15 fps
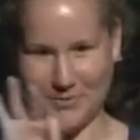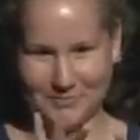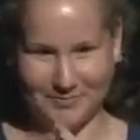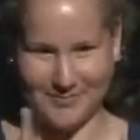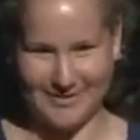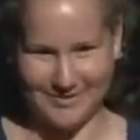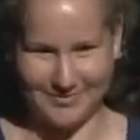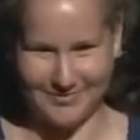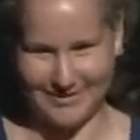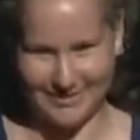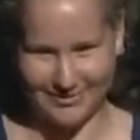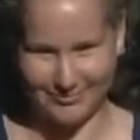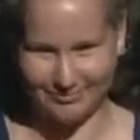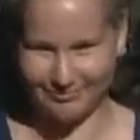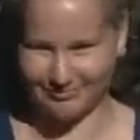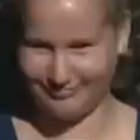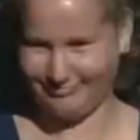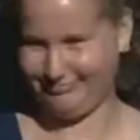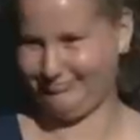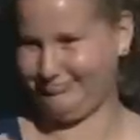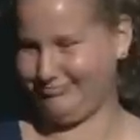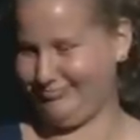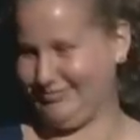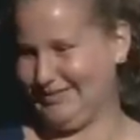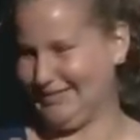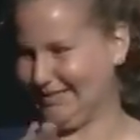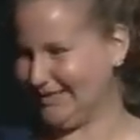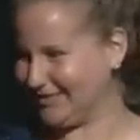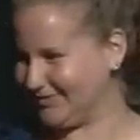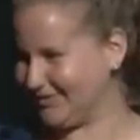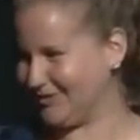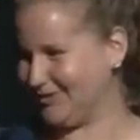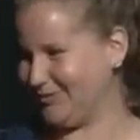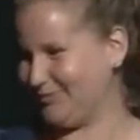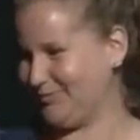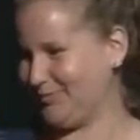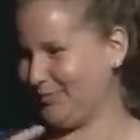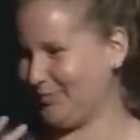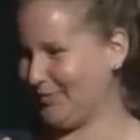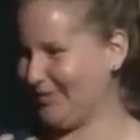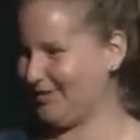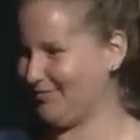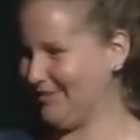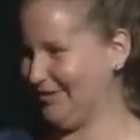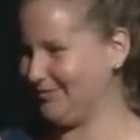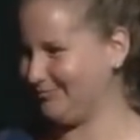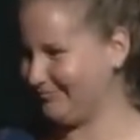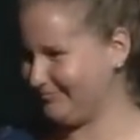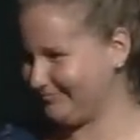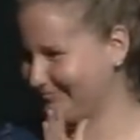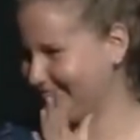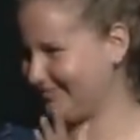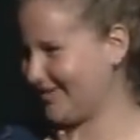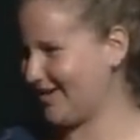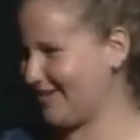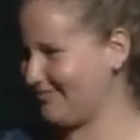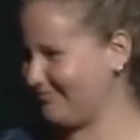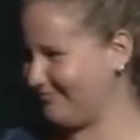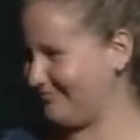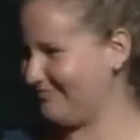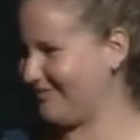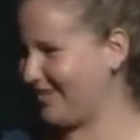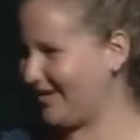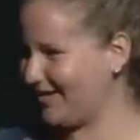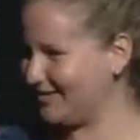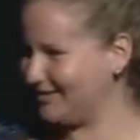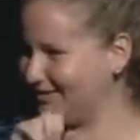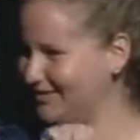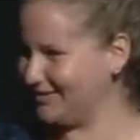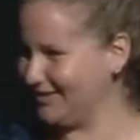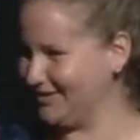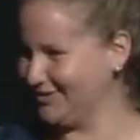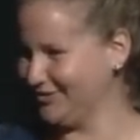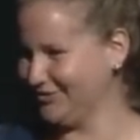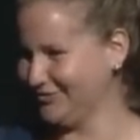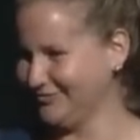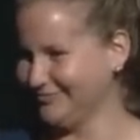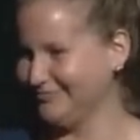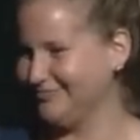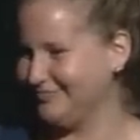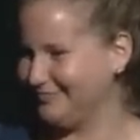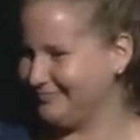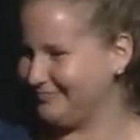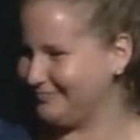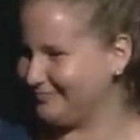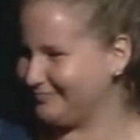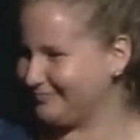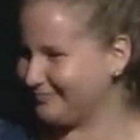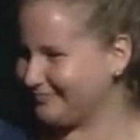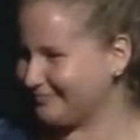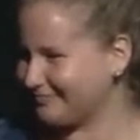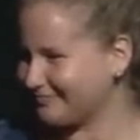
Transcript: womenism. So it is our pleasure to have Vicki here to moderate our panel, and I'd like to invite